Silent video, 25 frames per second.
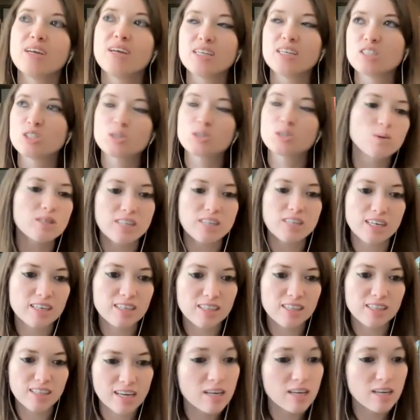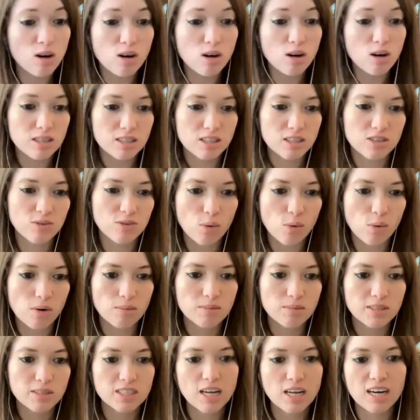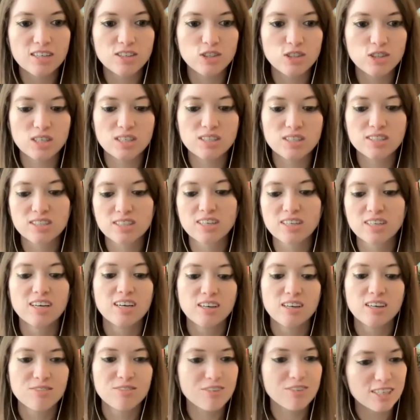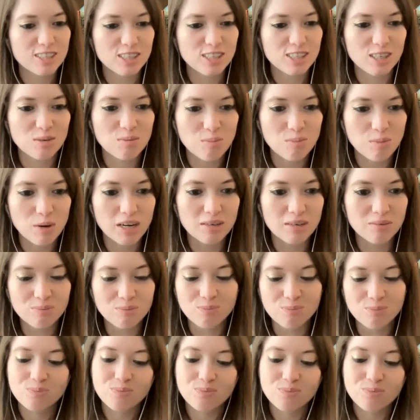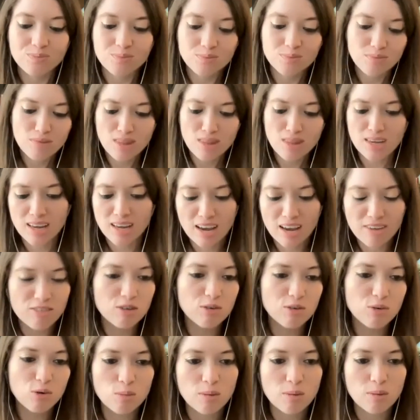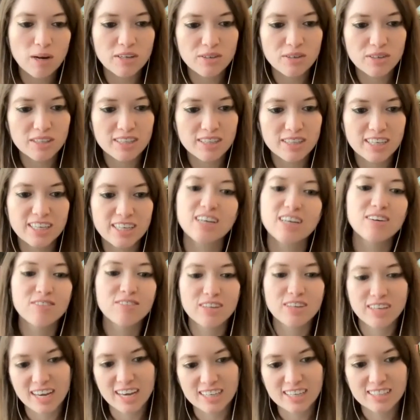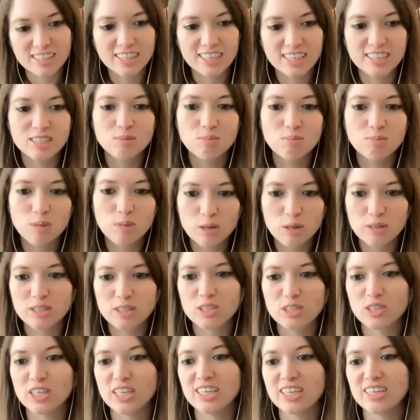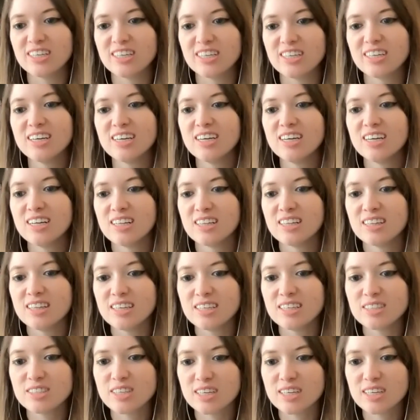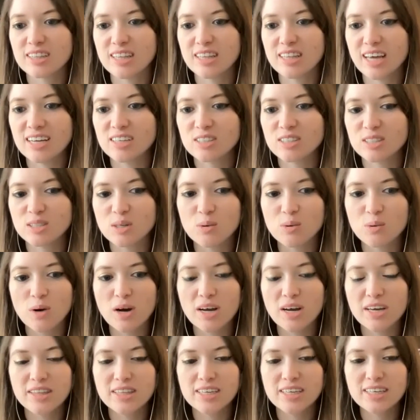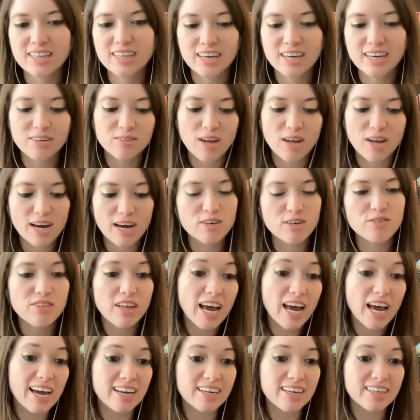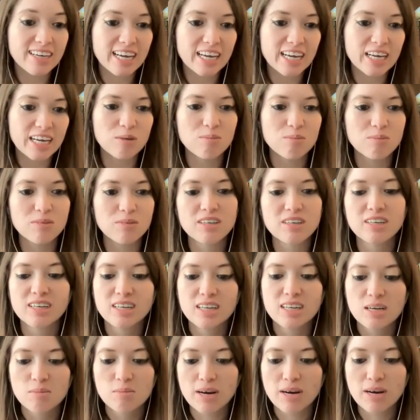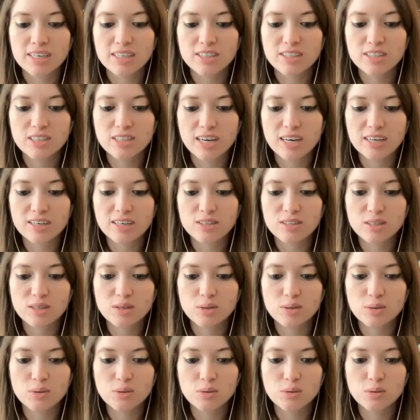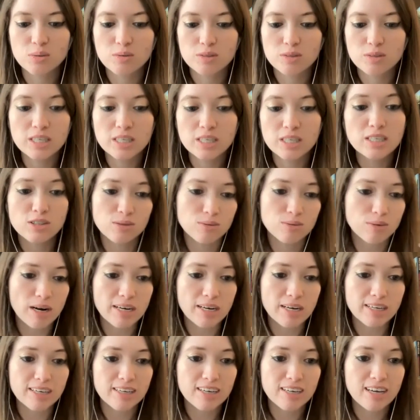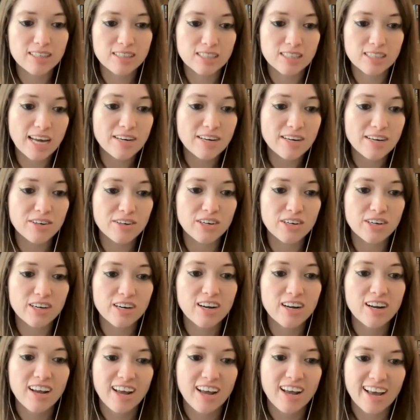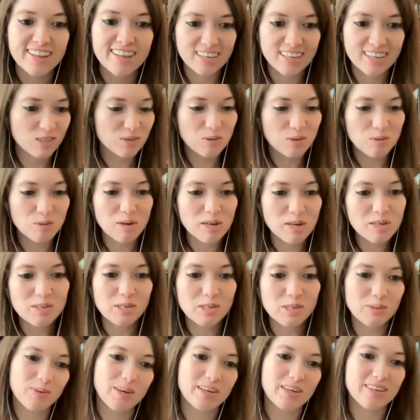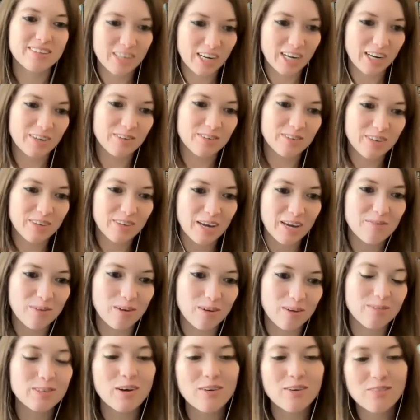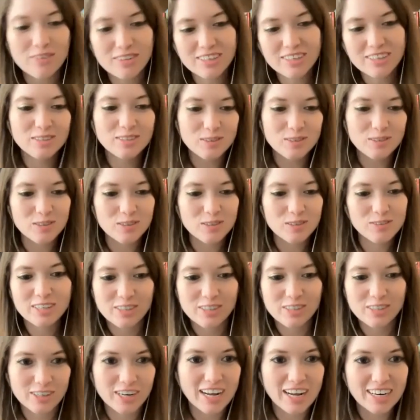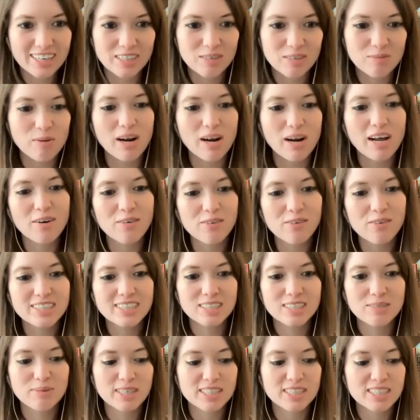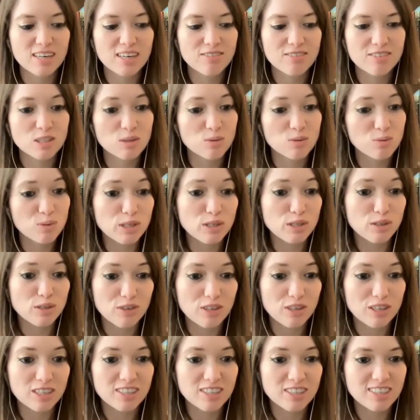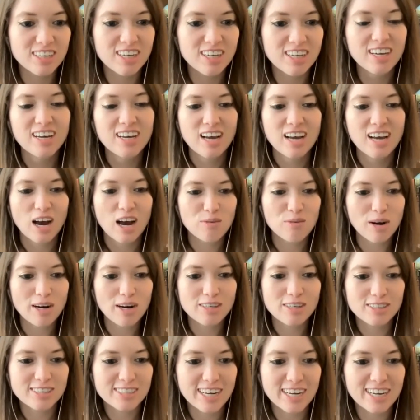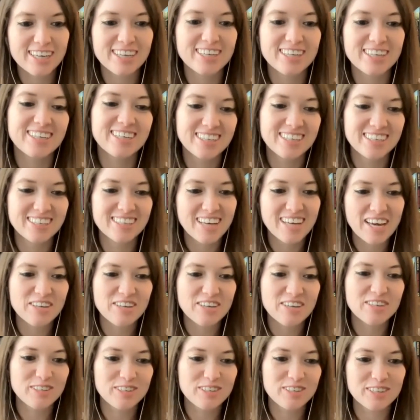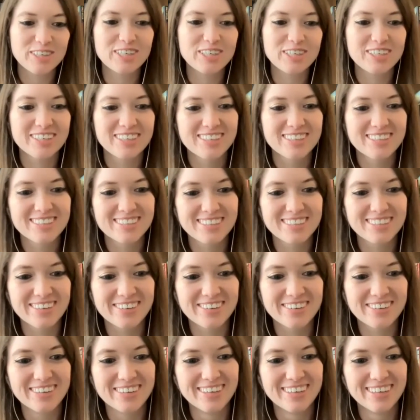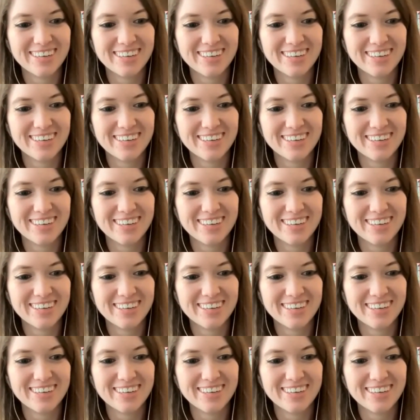and storytelling, like in all its forms, not just fiction, but every format you can think of, like essays and poetry and things like that. So I think that out of that came my desire to teach writing as an editor, and that's where my YouTube channel came from. So everything's sort of interconnected, but I always see myself as a reader first, a writer second, and an editor third. So